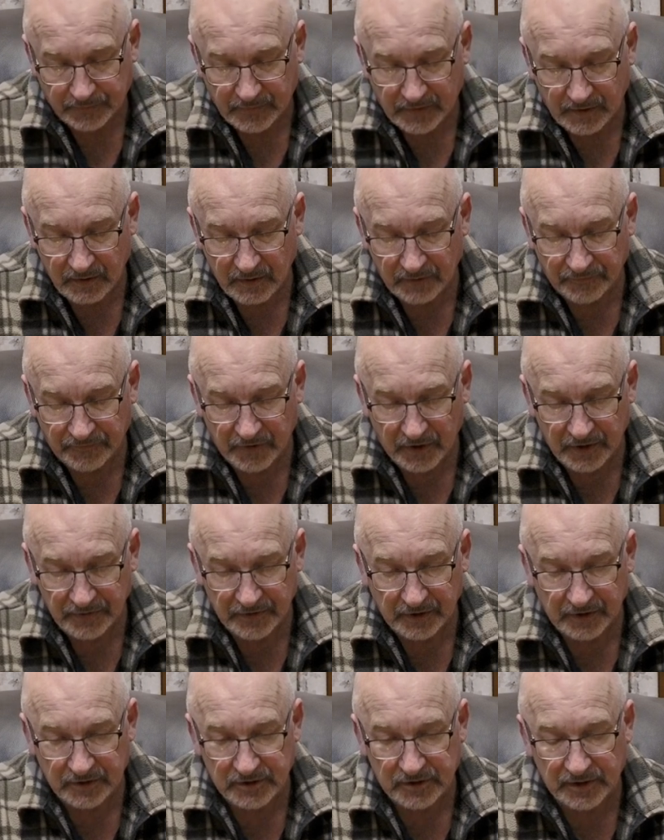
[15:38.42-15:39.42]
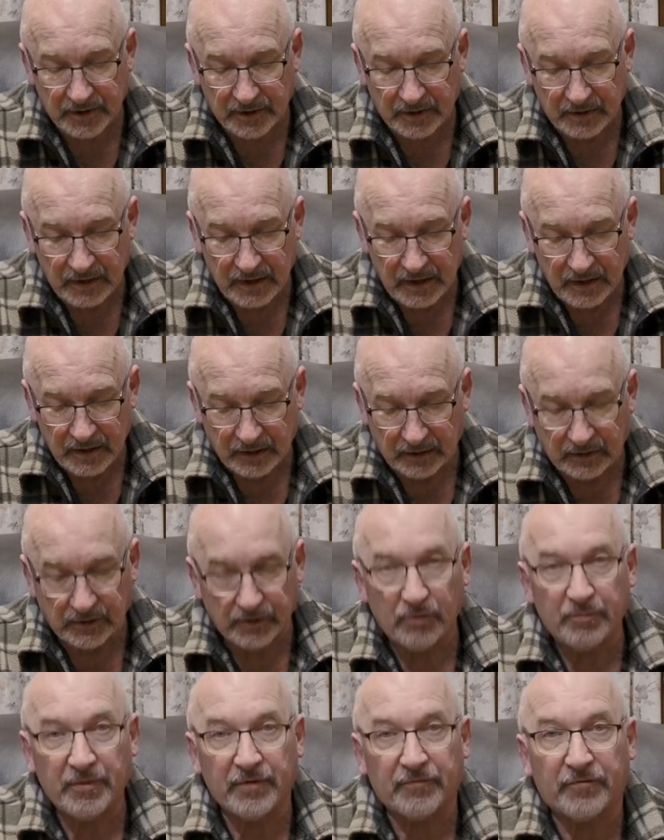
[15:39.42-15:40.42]
I find that it's a
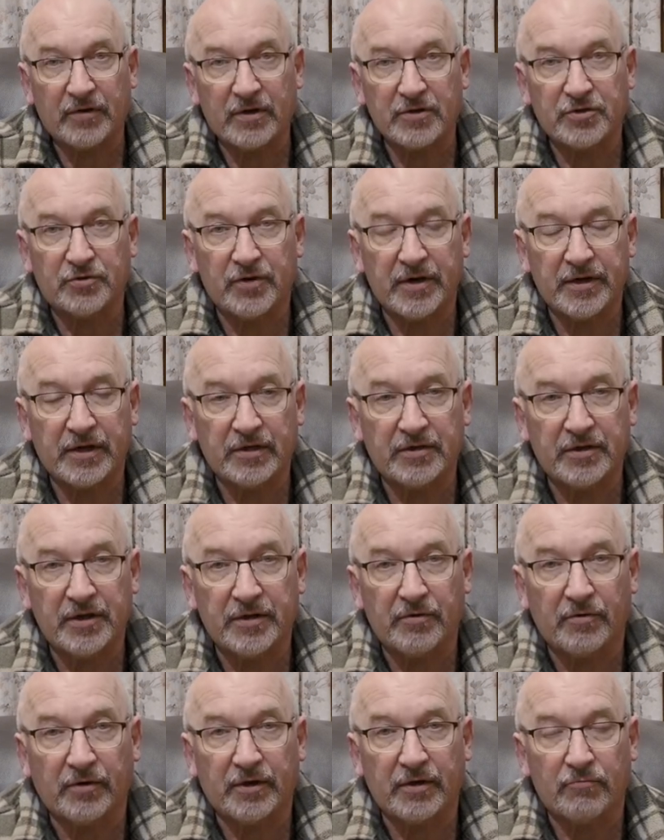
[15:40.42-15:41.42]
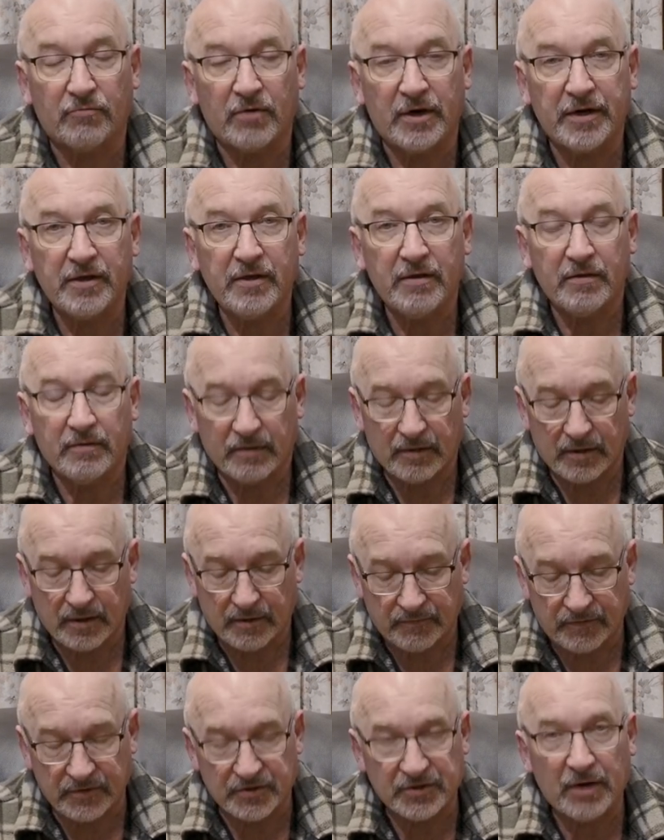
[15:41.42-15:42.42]
little bit frustrating to get running.
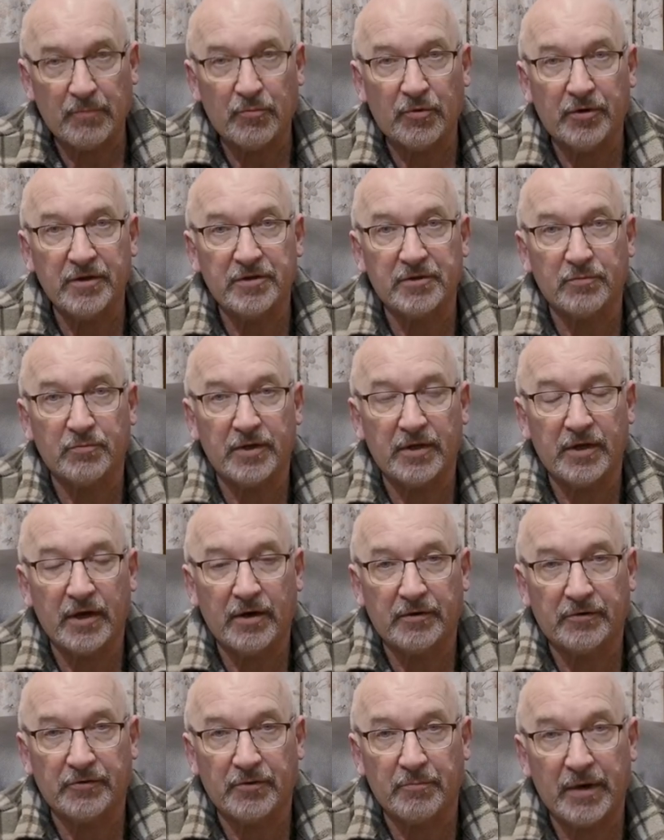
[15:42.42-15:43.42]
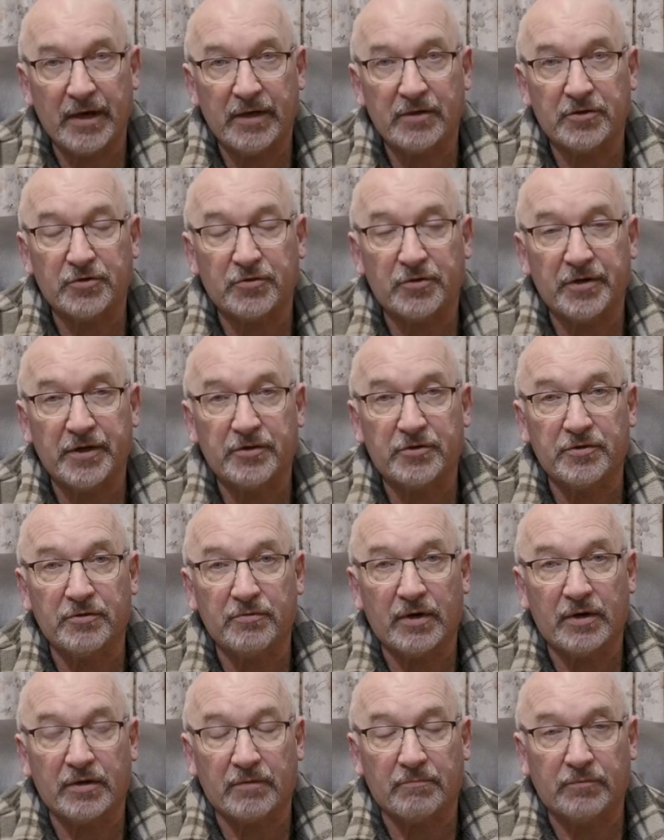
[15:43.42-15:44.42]
For some reason, when you go into the main screen
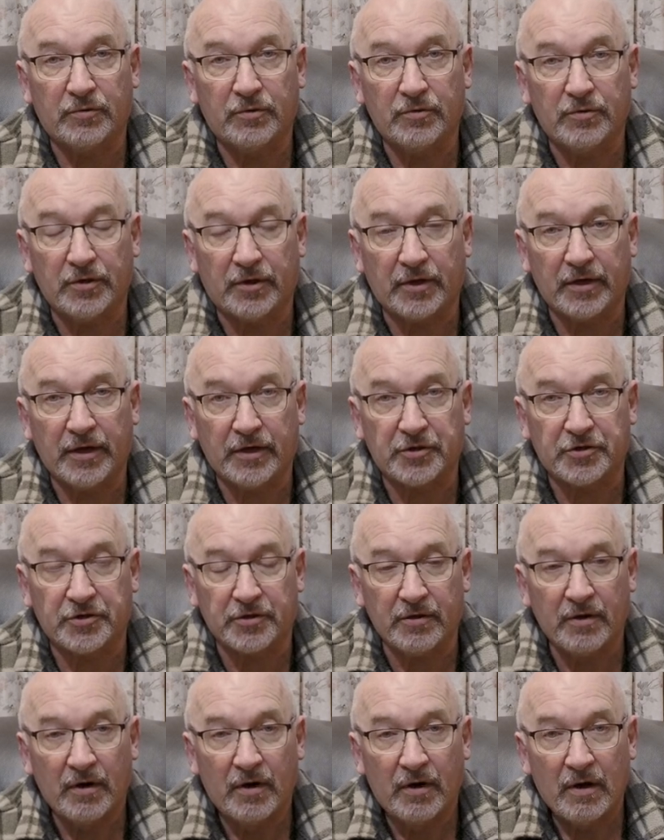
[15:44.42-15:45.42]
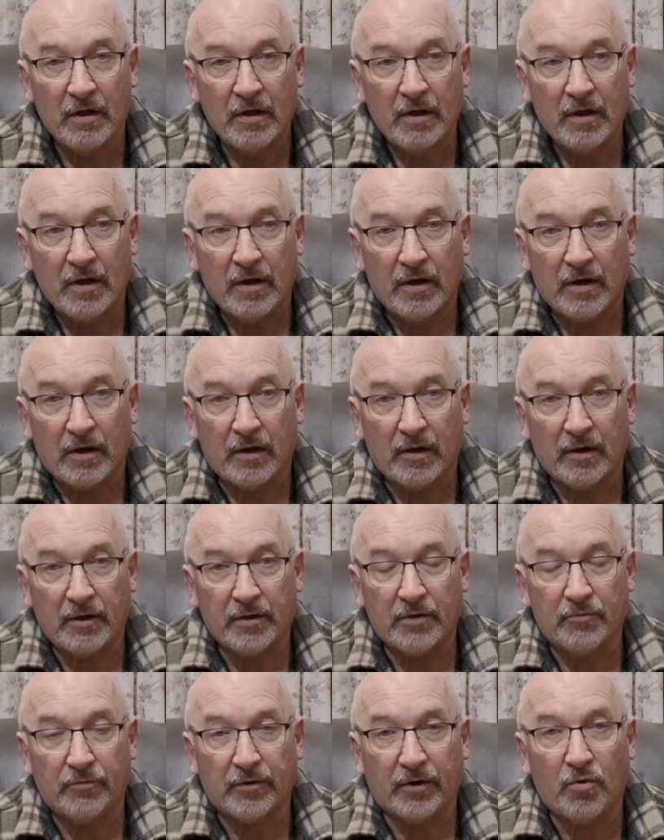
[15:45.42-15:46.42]
to do your connection,
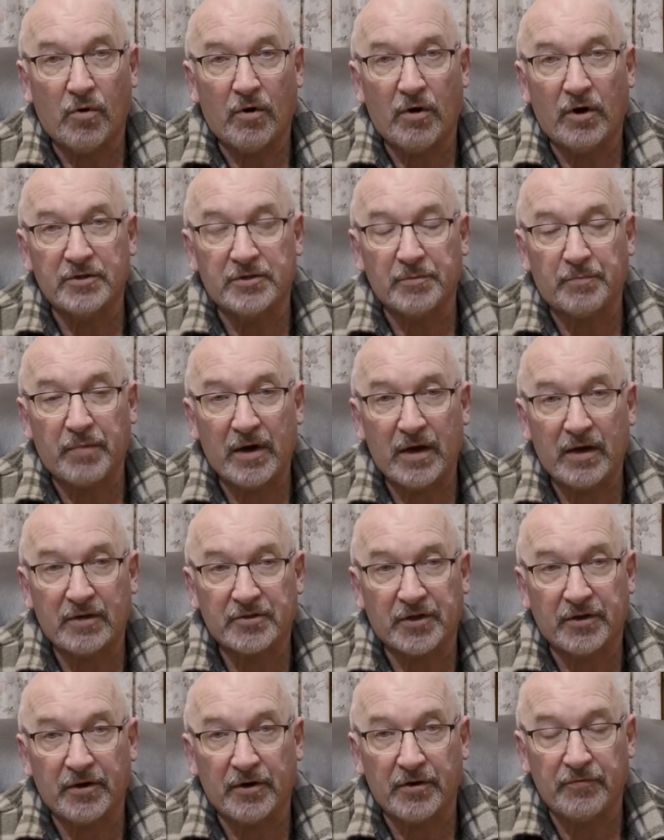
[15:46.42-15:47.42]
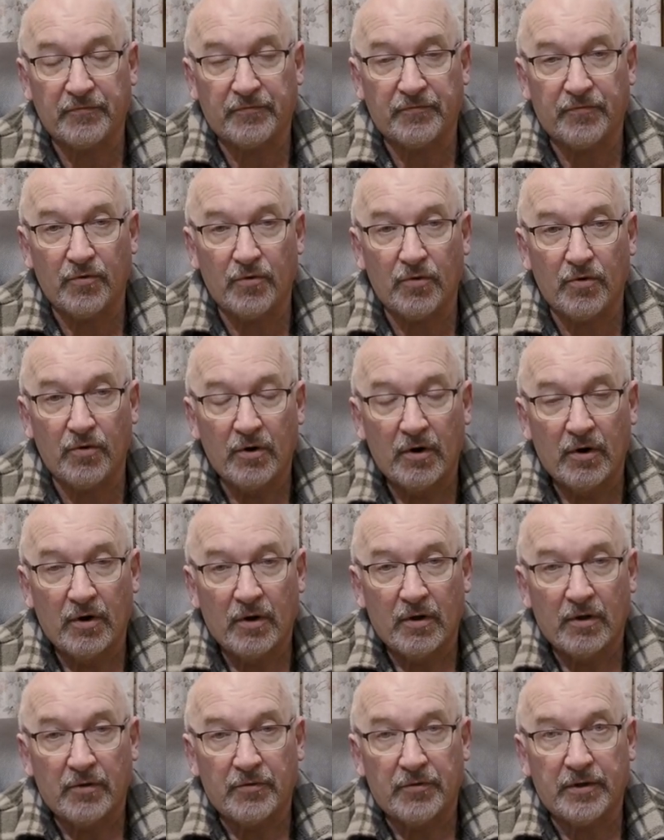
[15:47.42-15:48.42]
it requires a passcode for
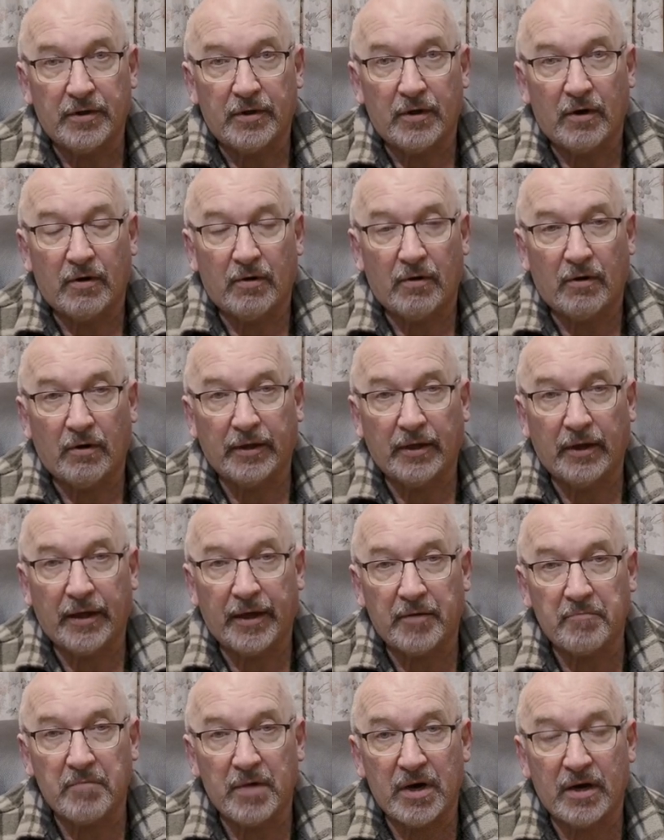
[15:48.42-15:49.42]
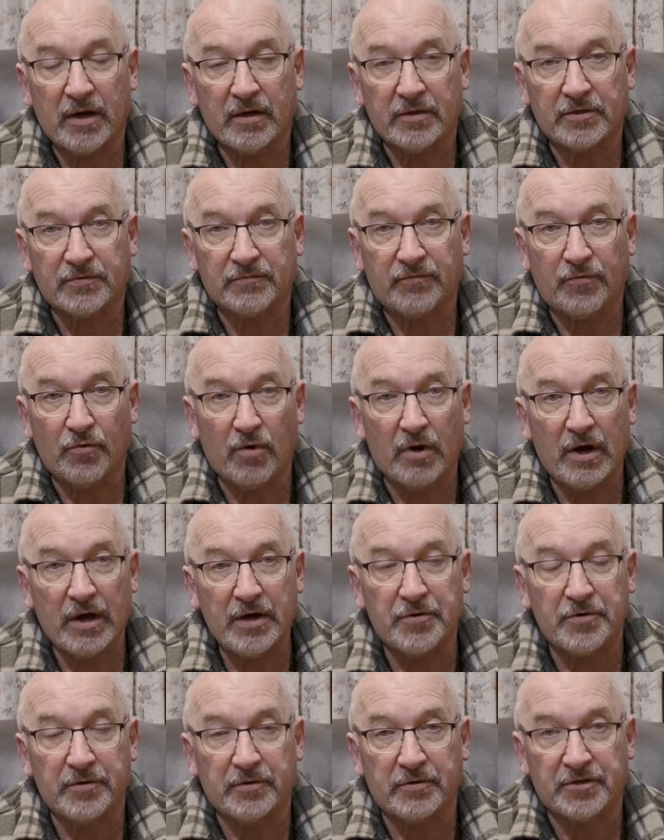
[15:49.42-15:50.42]
the Hollyland Mars
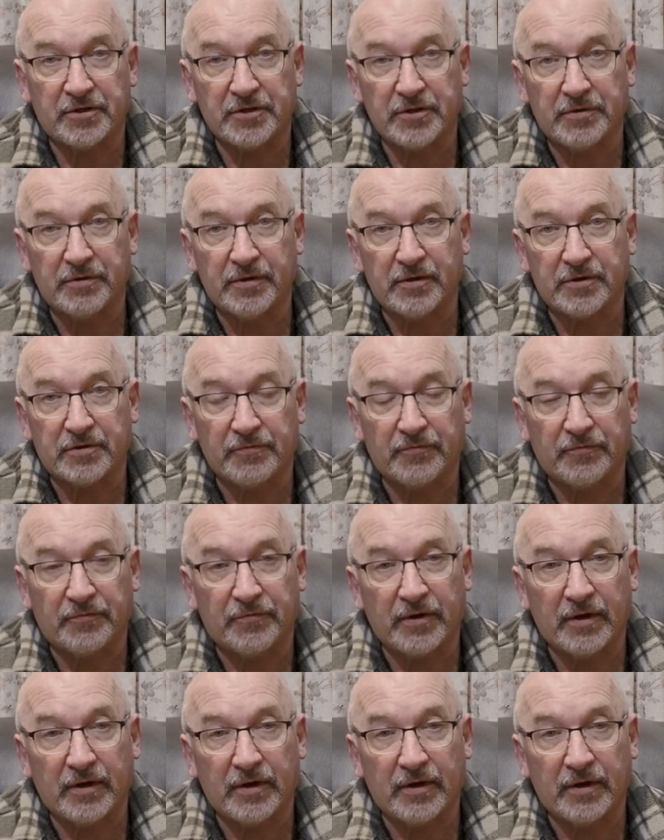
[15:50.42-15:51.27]
400 series of